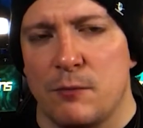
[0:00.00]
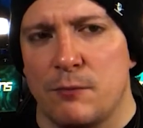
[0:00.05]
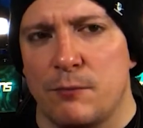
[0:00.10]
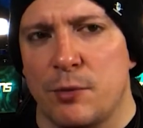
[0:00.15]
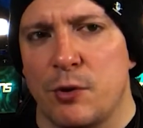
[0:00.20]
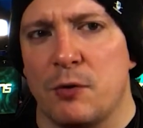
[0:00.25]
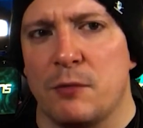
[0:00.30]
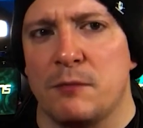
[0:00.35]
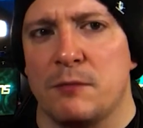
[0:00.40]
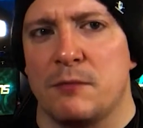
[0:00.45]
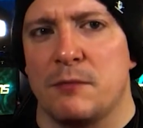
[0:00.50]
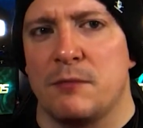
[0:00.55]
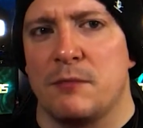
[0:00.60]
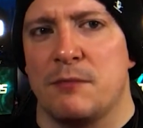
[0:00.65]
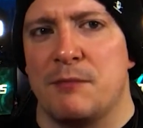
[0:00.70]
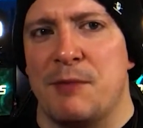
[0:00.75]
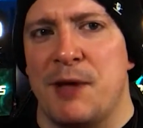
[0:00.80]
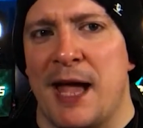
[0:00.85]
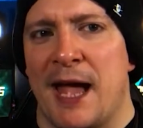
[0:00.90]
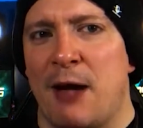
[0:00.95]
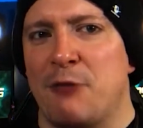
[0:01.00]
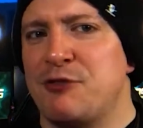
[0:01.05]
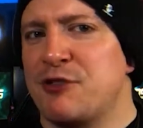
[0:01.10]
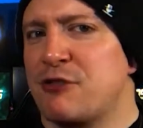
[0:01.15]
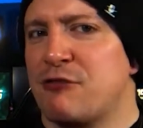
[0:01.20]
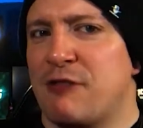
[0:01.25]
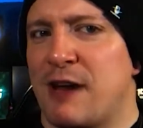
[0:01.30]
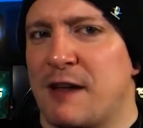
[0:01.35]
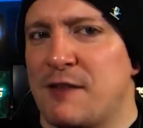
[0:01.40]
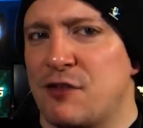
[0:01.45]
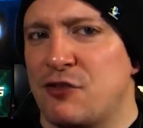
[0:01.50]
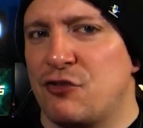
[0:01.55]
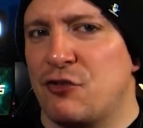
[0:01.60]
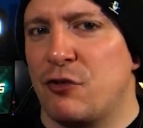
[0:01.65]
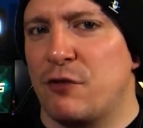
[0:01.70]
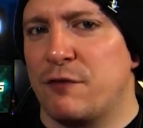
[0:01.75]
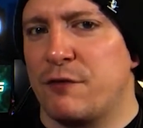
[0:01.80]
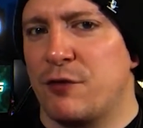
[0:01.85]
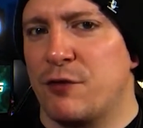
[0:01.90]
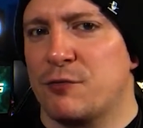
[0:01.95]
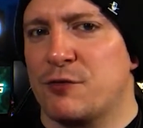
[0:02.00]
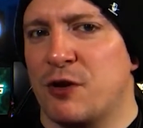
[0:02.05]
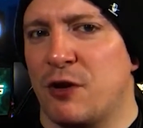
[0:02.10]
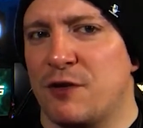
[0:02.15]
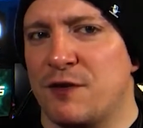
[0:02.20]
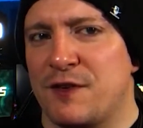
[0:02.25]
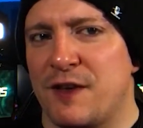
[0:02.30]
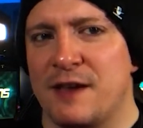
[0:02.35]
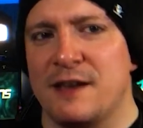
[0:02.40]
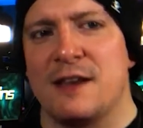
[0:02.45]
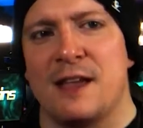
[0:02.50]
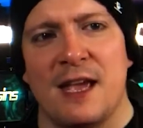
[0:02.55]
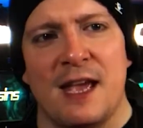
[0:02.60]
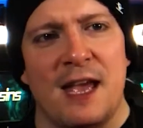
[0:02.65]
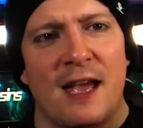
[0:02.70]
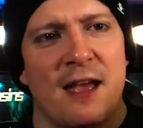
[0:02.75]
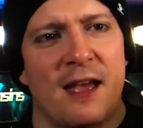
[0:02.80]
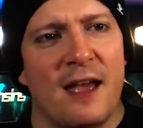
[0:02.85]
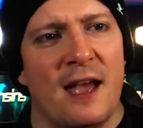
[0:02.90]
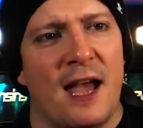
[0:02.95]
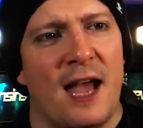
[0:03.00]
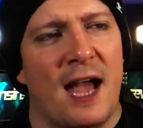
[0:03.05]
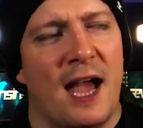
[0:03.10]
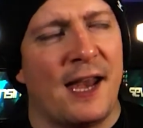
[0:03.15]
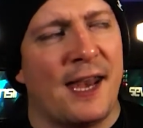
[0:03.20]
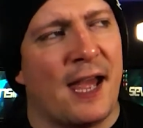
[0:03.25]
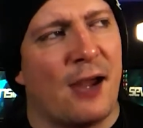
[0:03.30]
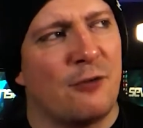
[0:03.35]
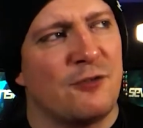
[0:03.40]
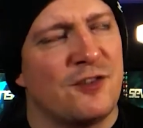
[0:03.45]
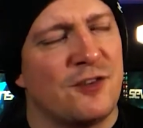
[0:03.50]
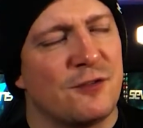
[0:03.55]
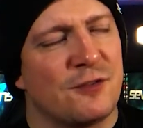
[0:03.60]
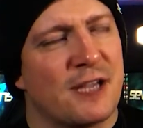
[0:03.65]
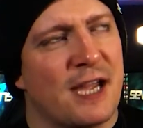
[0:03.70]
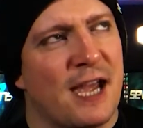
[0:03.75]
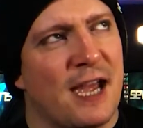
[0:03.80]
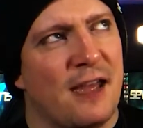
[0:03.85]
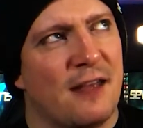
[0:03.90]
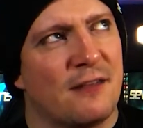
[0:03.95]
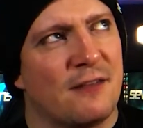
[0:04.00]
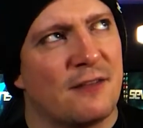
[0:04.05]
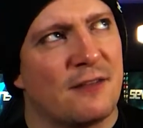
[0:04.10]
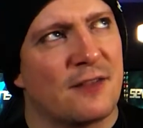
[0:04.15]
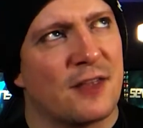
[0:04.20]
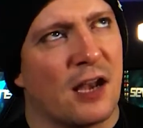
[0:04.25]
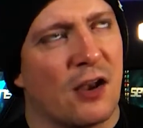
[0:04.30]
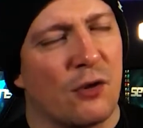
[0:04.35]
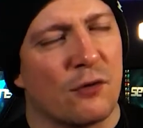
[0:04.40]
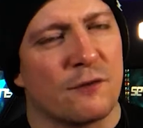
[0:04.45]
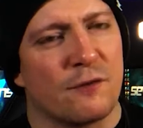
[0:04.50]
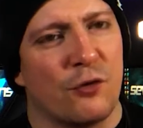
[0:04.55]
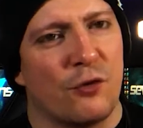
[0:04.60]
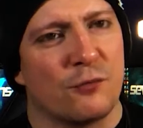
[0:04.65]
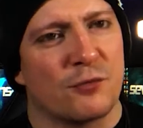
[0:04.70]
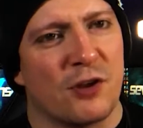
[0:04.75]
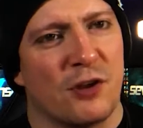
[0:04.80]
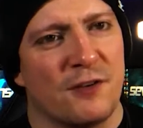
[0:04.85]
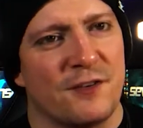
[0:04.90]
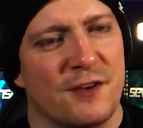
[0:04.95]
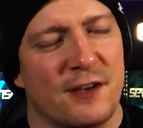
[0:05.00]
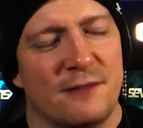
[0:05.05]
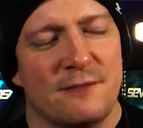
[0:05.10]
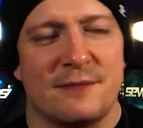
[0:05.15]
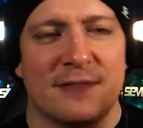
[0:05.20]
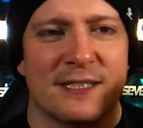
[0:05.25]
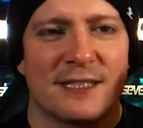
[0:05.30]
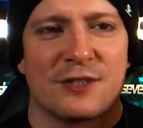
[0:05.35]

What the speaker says: But how do you create the short form content, and how do you get the long form content?